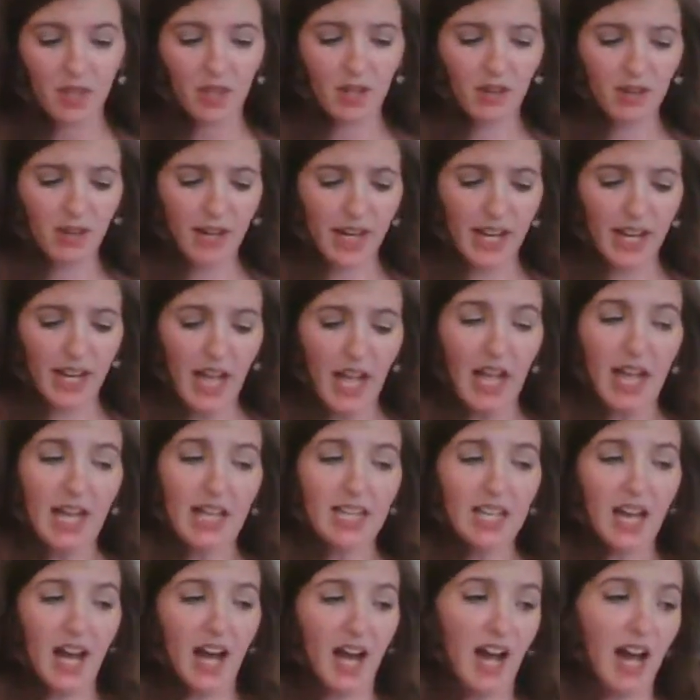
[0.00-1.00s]
All right.
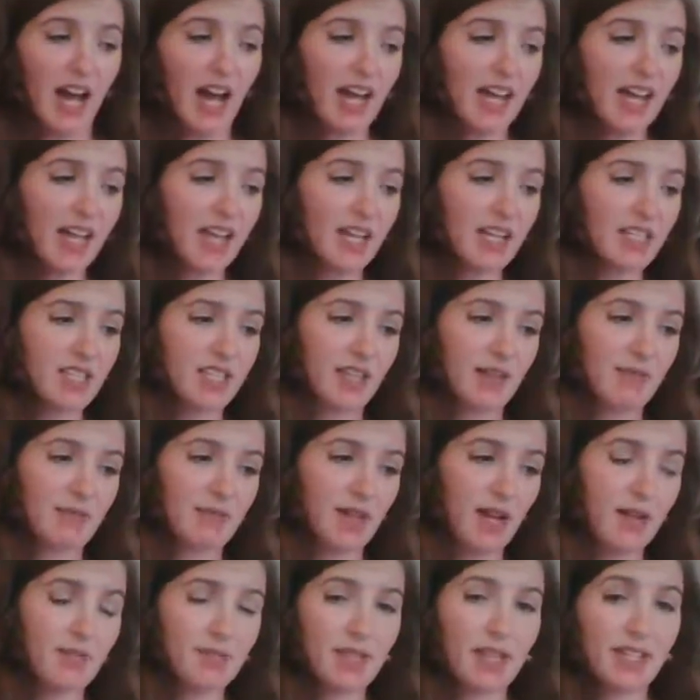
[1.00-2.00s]
I
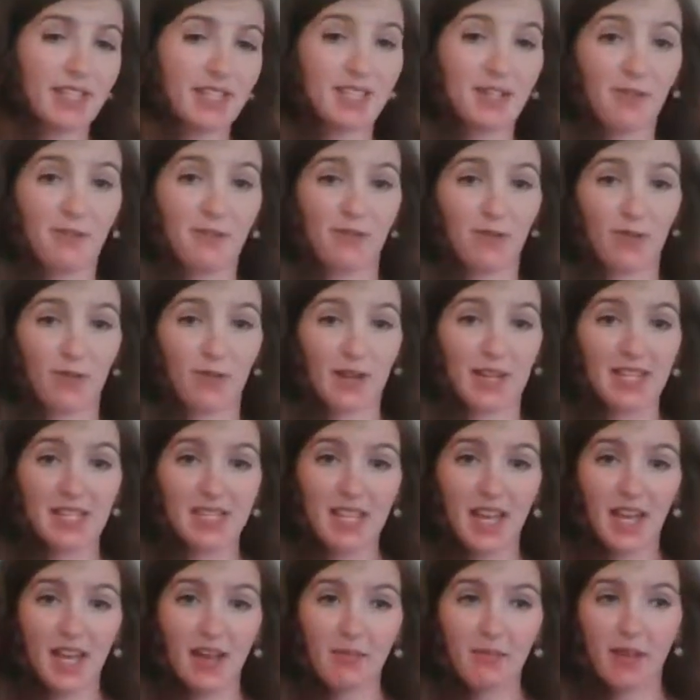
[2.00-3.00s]
sometimes like to freeze
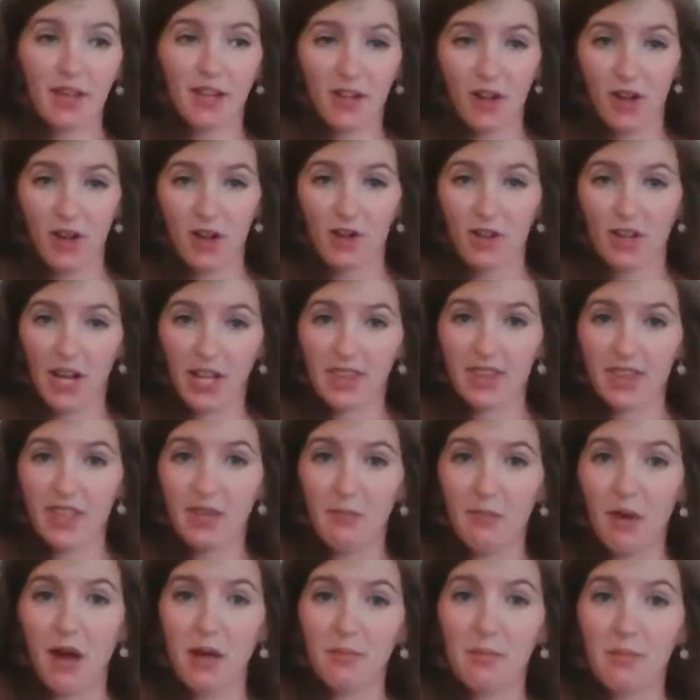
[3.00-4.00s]
them. Like I'll cut
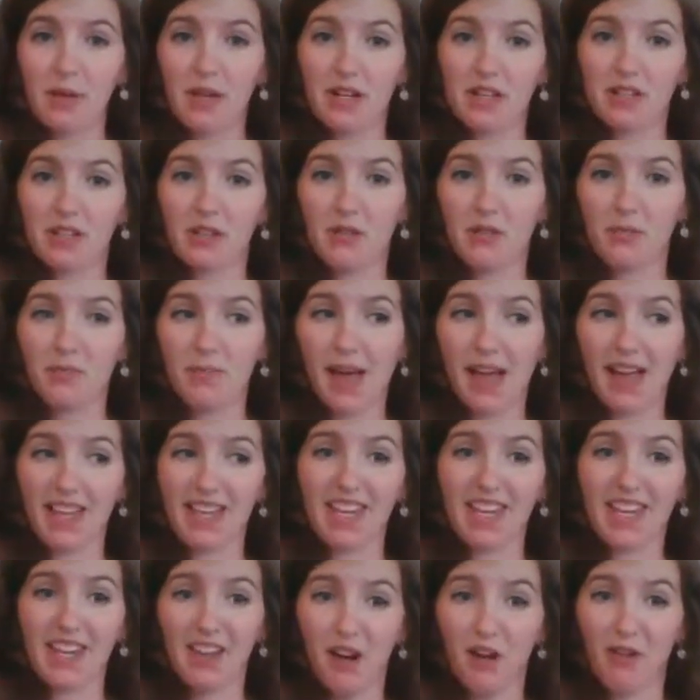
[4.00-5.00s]
them up in a little
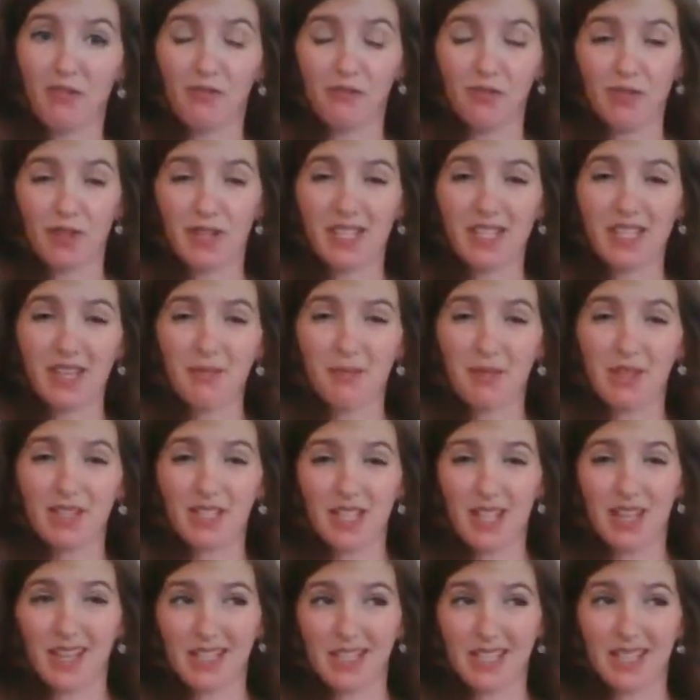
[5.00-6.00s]
baggie and I'll freeze them because
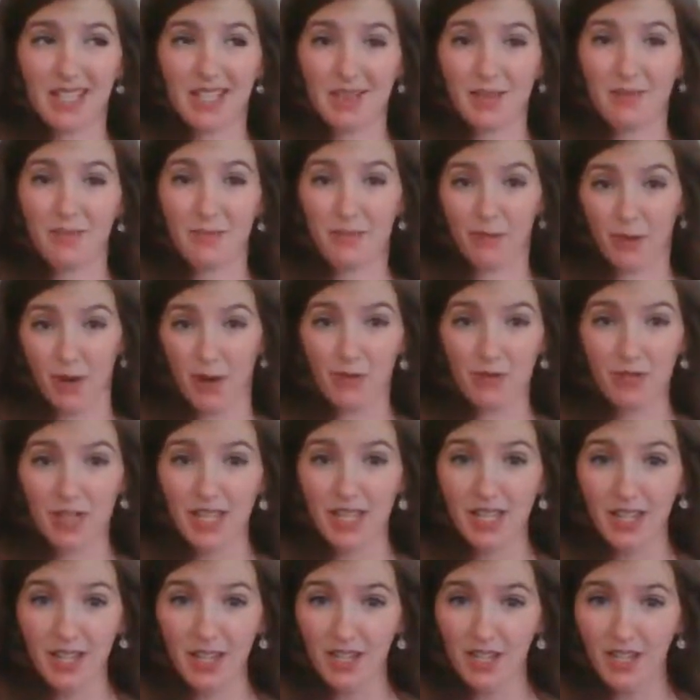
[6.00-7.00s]
I like to eat them
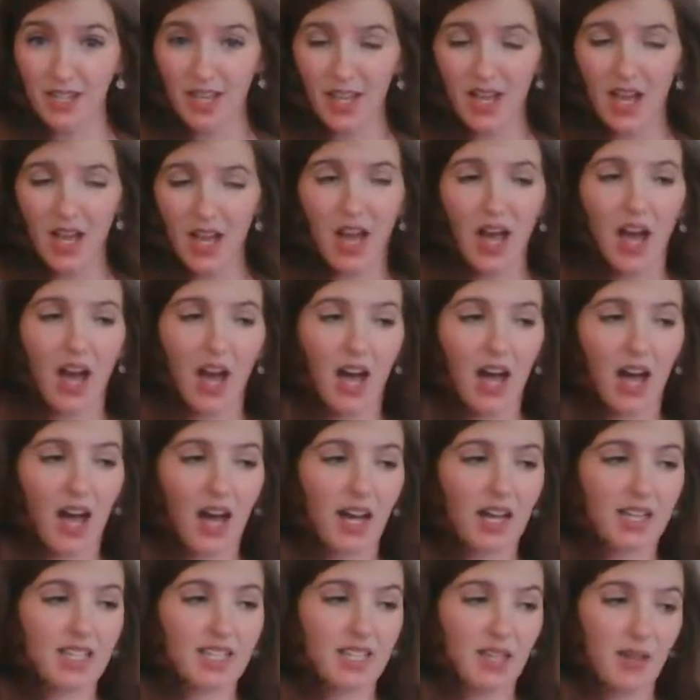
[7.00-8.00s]
frozen.
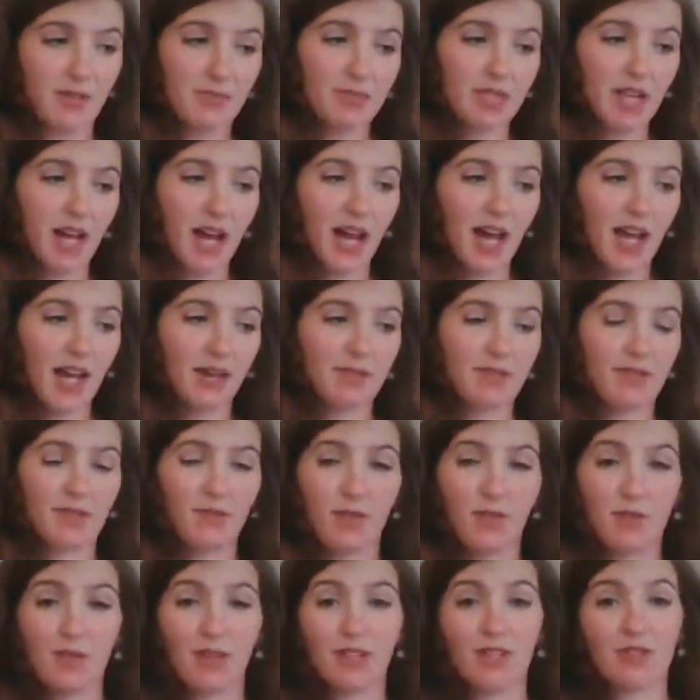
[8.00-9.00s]
Sometimes if
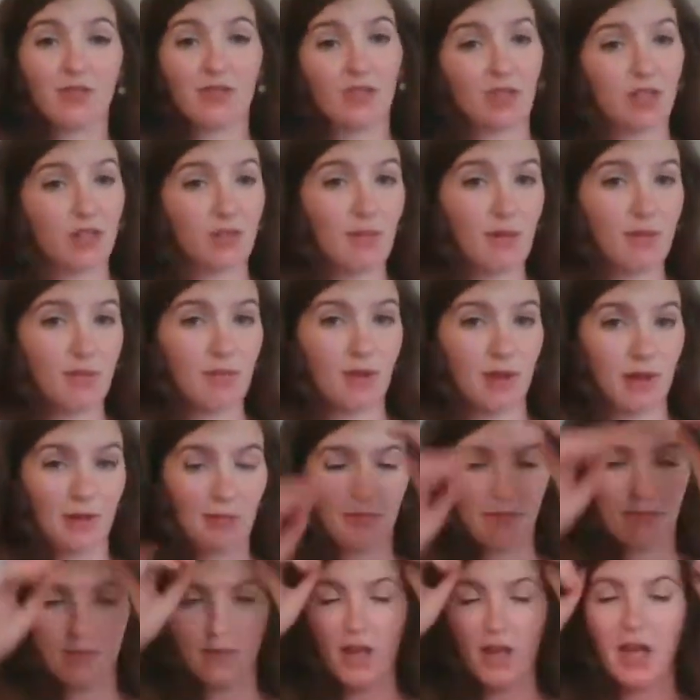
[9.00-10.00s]
you want to do a little bit
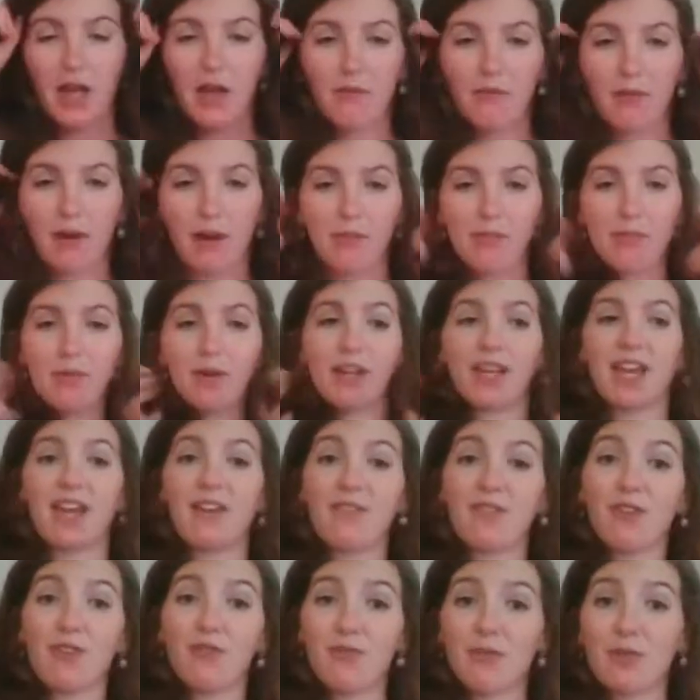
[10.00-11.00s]
more prep work,
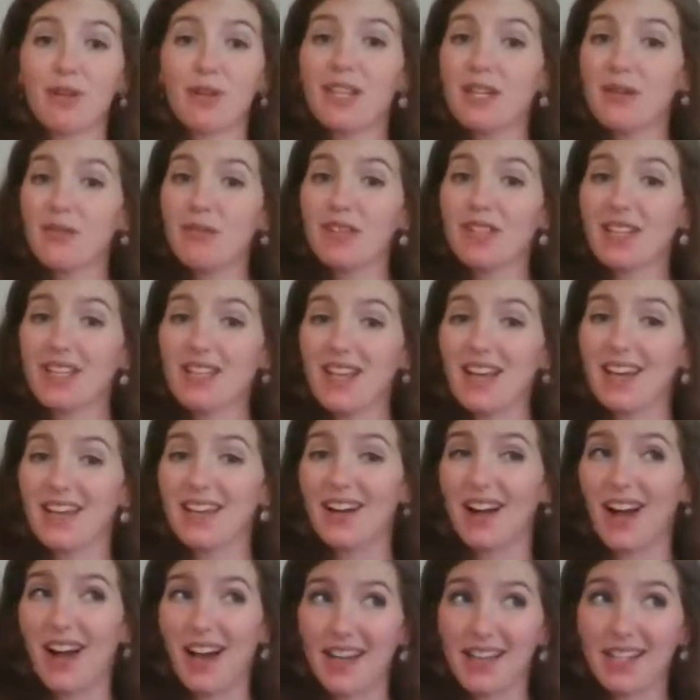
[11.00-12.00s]
if you really
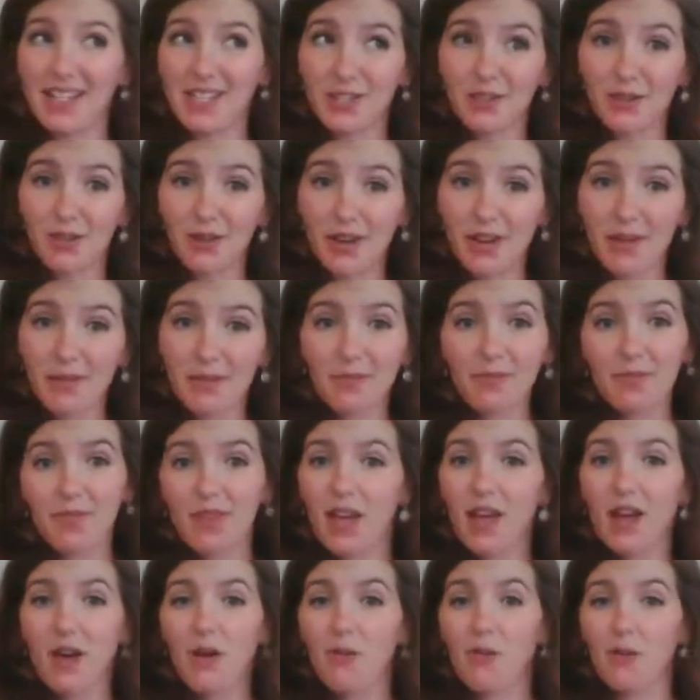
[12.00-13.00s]
like ice cream,
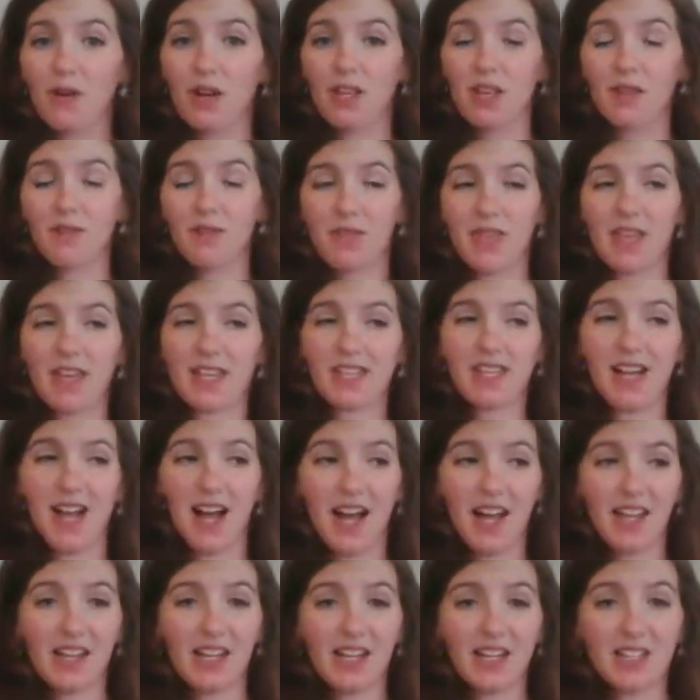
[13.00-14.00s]
one of the things
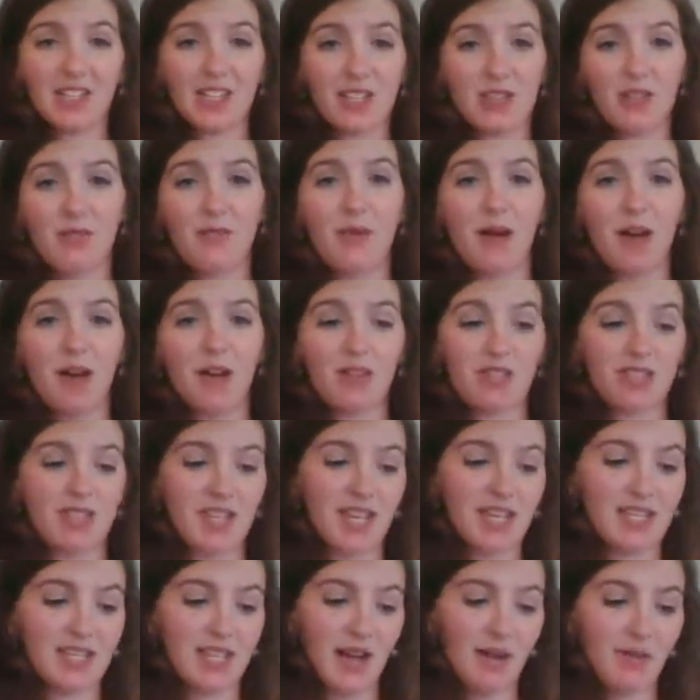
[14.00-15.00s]
I like to do most
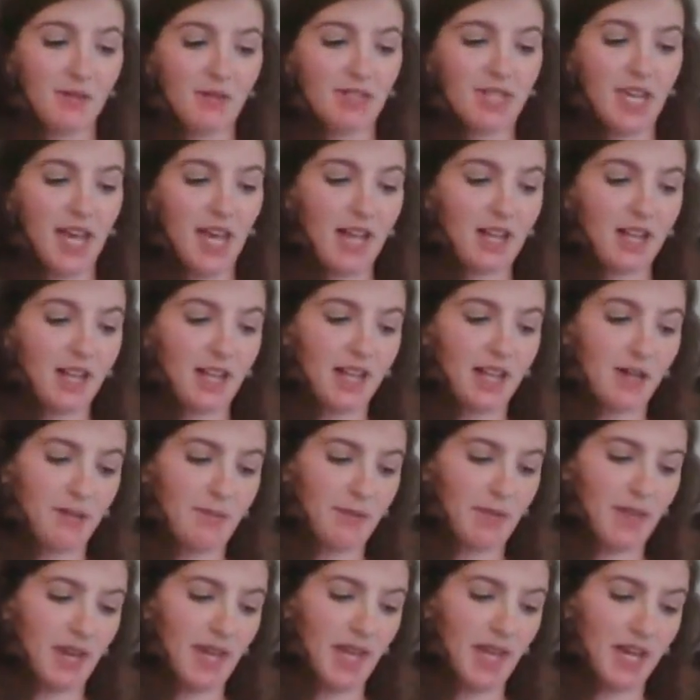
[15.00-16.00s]
is I will take like a
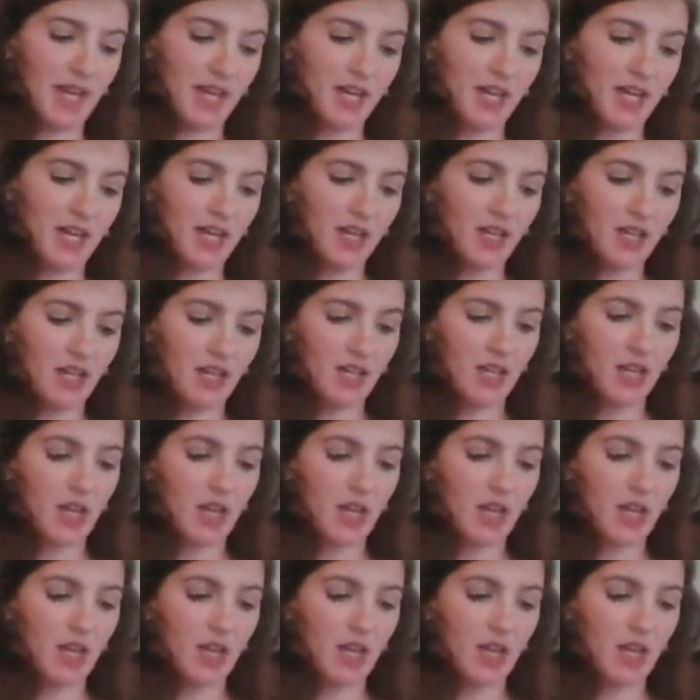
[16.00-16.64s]
banana.